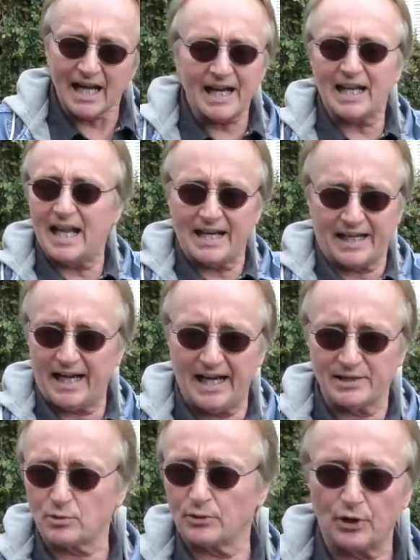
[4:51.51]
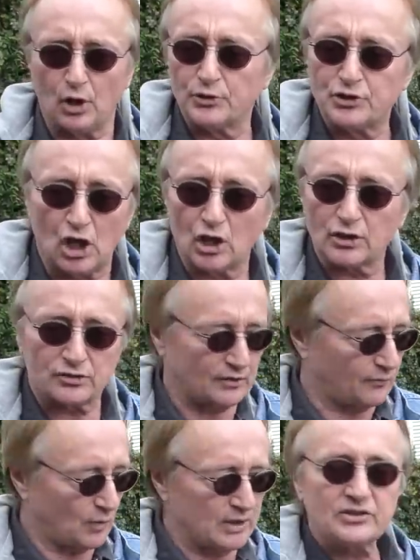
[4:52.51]
And a lot of guys with old junkers,
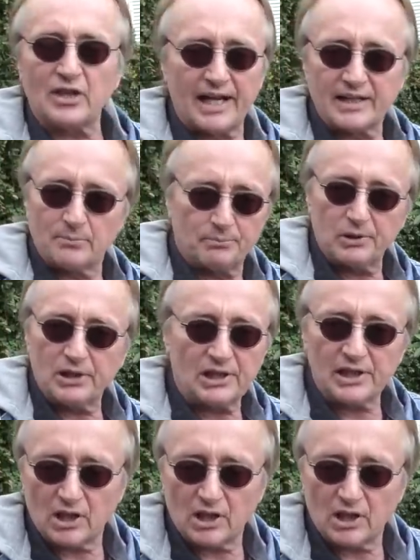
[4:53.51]
if one side completely